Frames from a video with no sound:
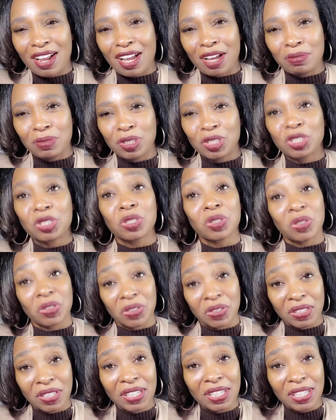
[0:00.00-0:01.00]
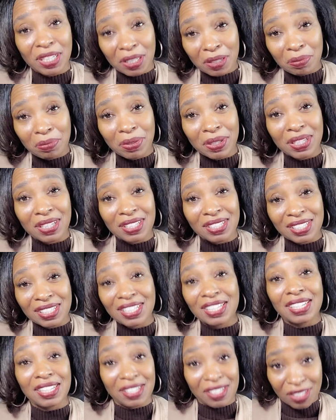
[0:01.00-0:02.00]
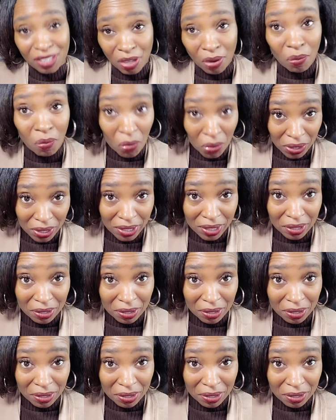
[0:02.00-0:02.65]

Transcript: I'm sure he had been seeing someone